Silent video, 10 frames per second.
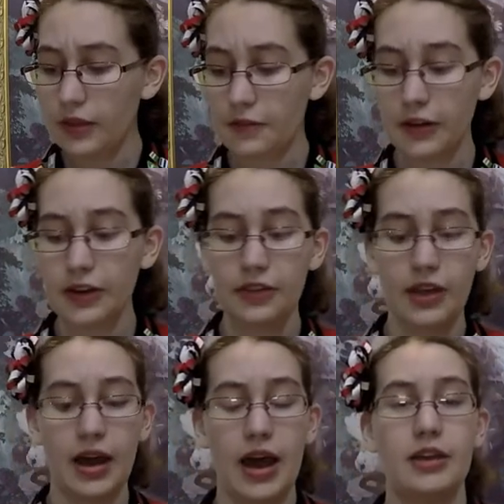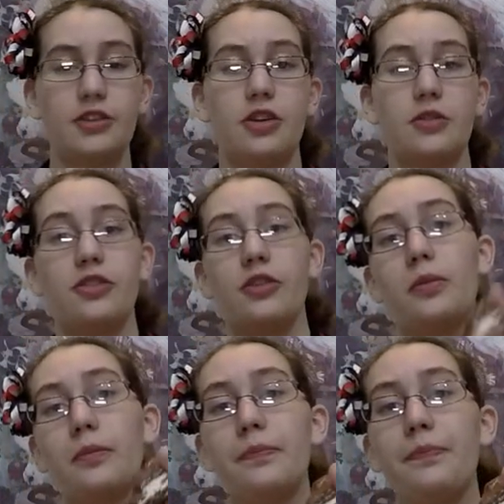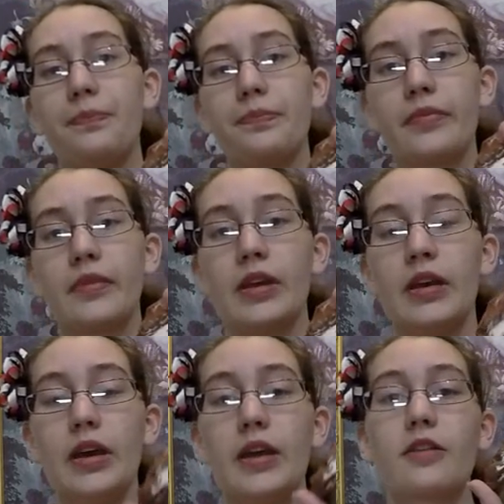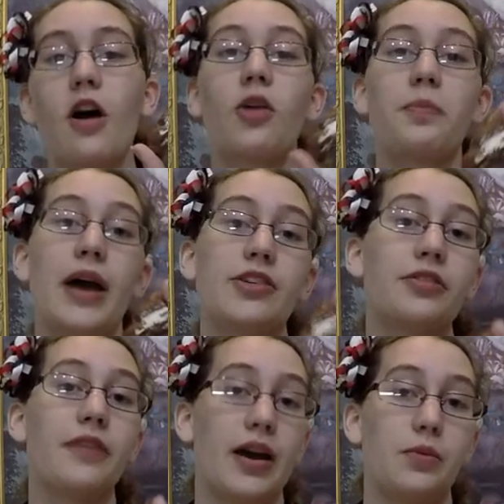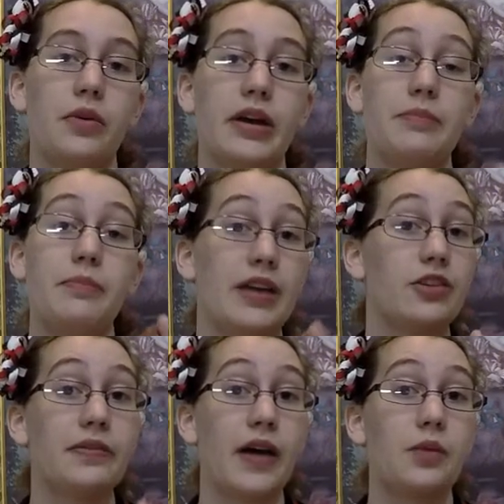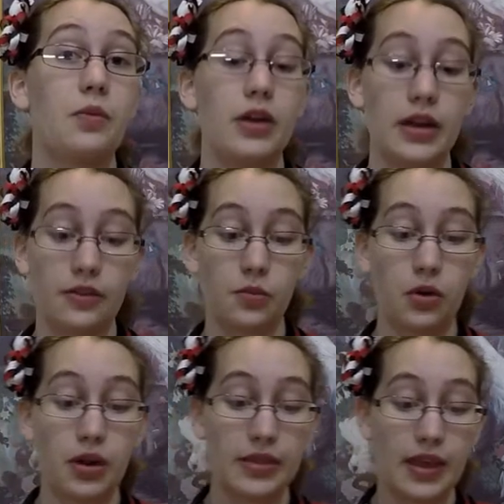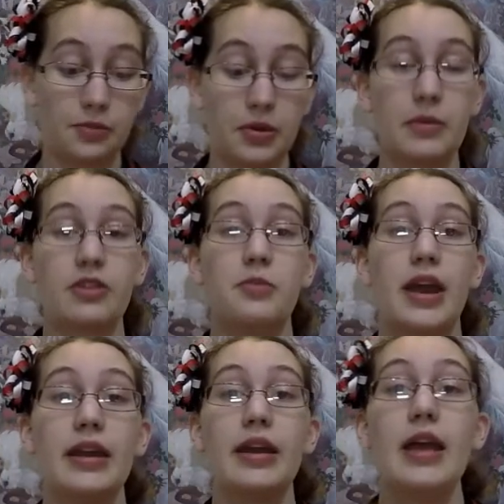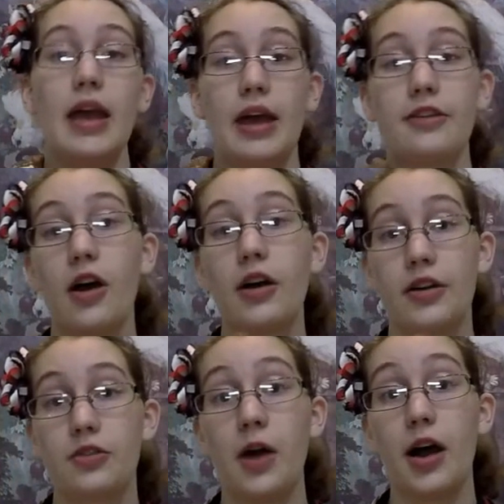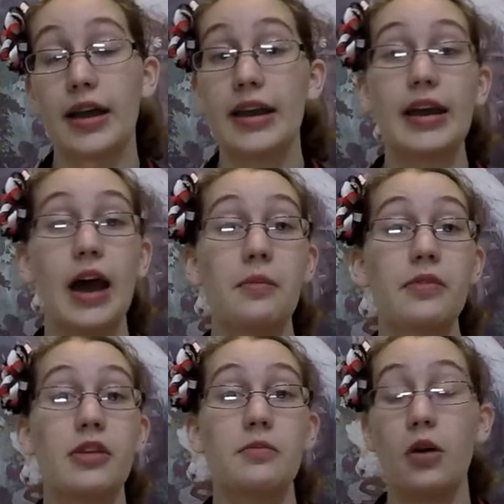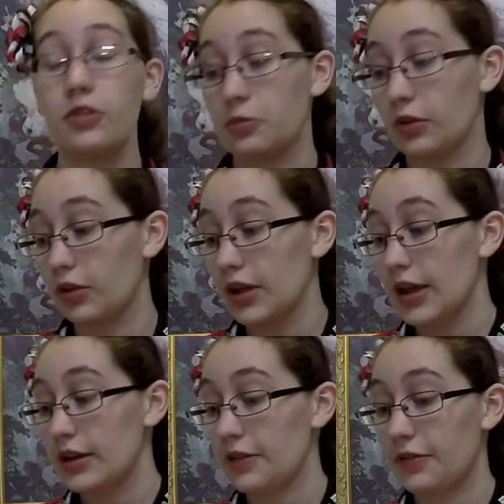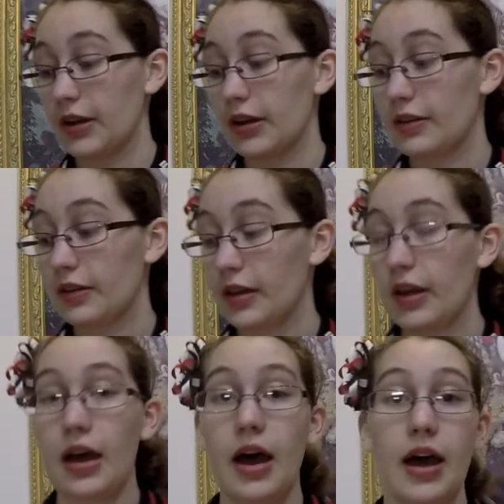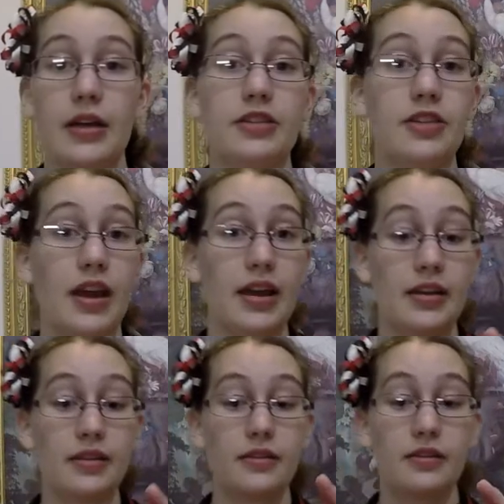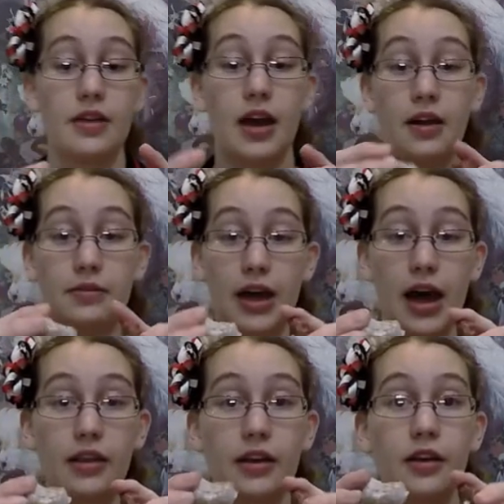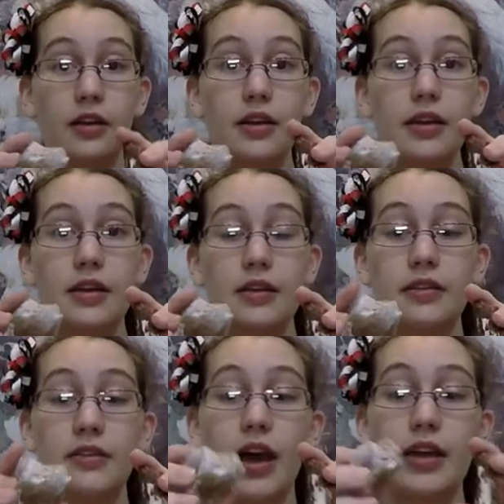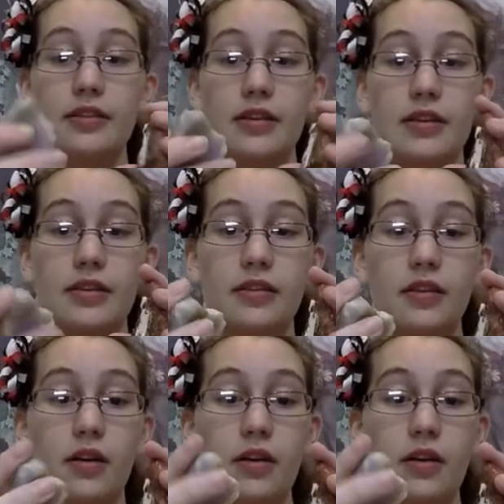The first thing I had showed you is called petrified wood. Petrified wood is wood that's pretty much made as hard as rock, and it comes in multiple different shades of color, sizes,